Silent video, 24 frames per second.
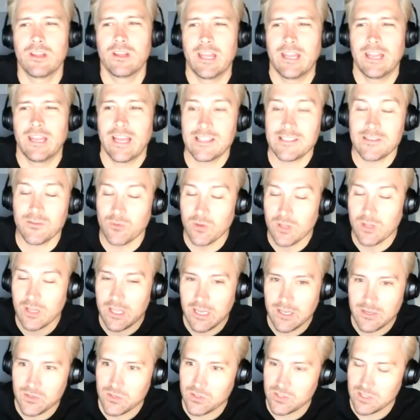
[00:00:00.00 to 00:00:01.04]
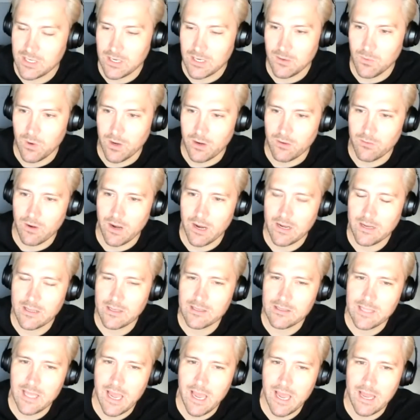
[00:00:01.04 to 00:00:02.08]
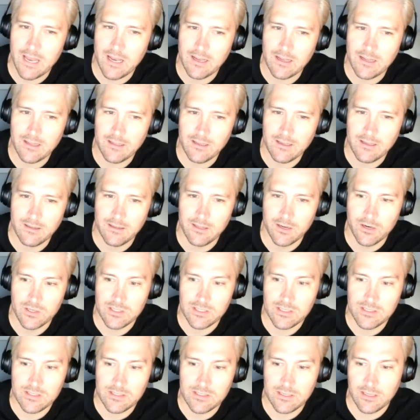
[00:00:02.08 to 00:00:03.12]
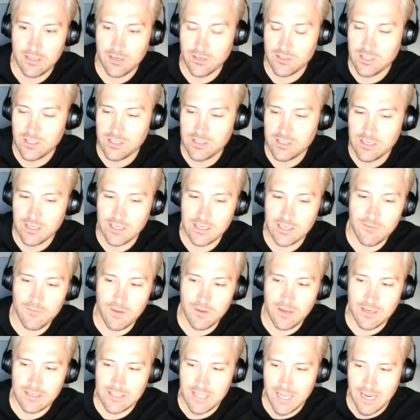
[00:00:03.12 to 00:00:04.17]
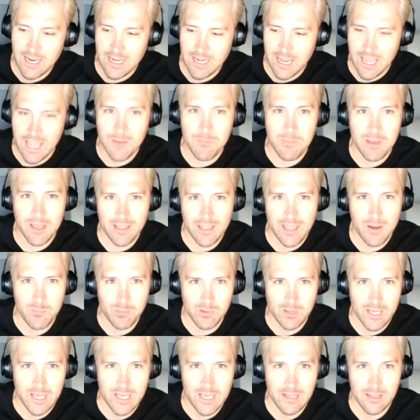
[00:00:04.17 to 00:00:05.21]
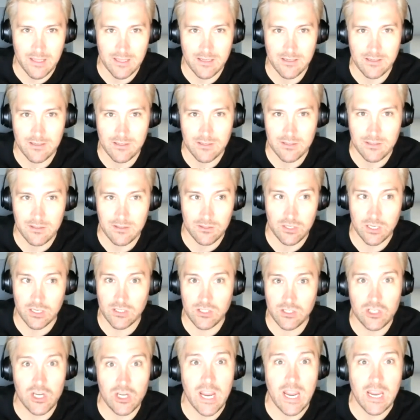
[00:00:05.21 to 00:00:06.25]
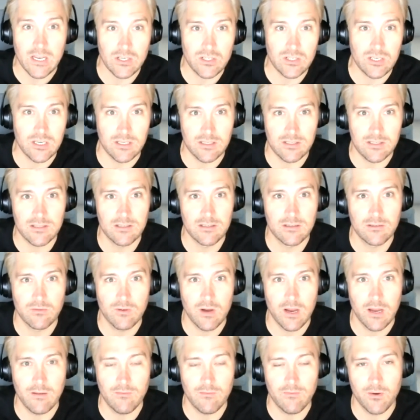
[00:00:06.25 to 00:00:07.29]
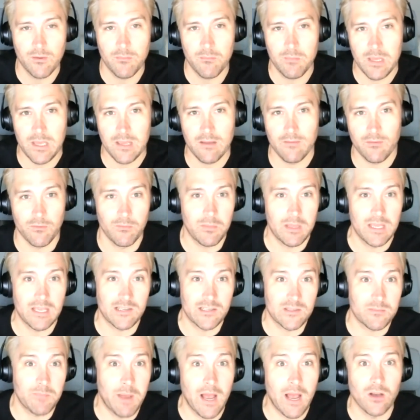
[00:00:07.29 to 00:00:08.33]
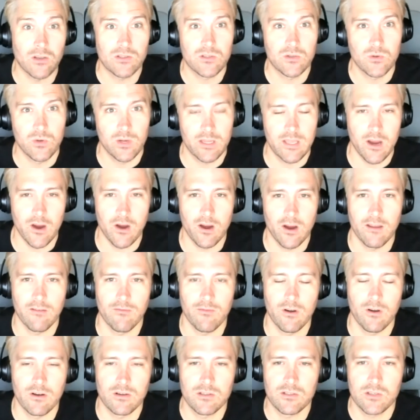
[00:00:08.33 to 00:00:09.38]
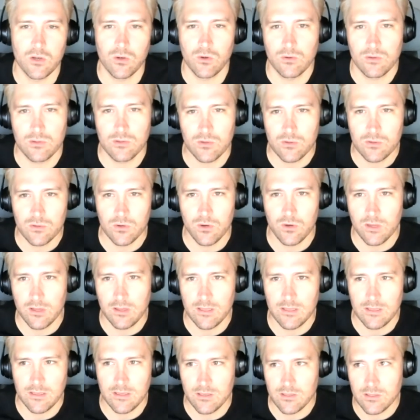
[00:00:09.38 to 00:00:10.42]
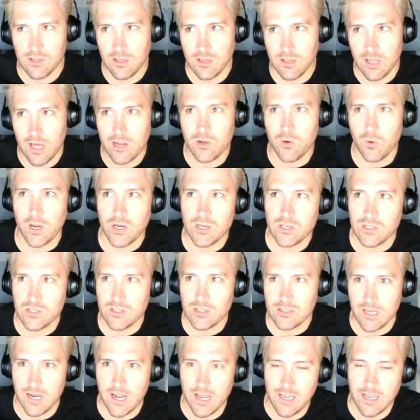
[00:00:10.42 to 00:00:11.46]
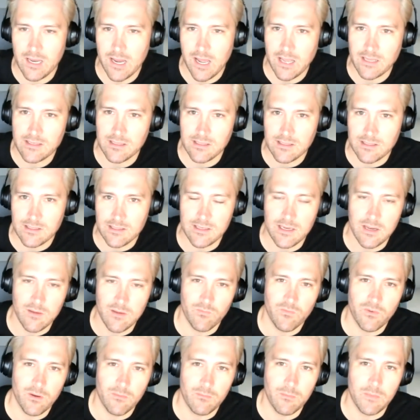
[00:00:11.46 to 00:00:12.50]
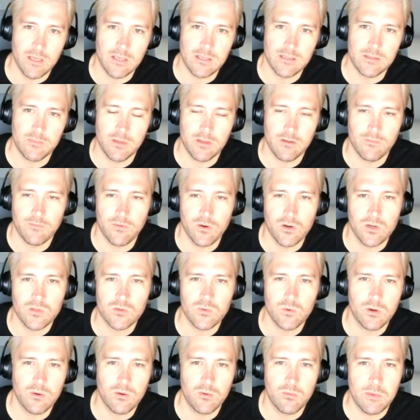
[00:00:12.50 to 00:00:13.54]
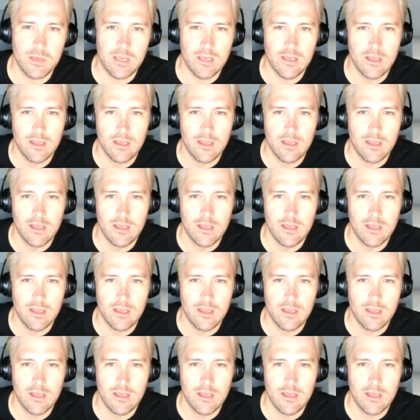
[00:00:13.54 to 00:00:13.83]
that's a really interesting one, right? Because there's a significant dynamic at play that changes, right? From being a spouse to a caregiver. So sort of there's a lot of questions that I could ask that stem from this, but the first one would be,